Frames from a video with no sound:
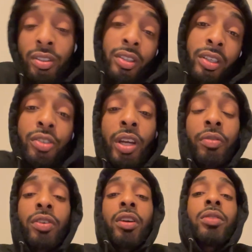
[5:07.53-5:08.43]
You
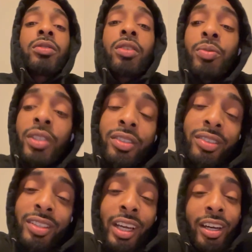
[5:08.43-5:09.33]
never know. So we'll
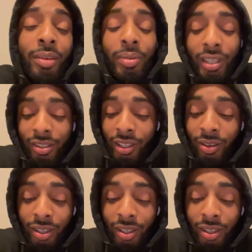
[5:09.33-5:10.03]
just see how that plays out.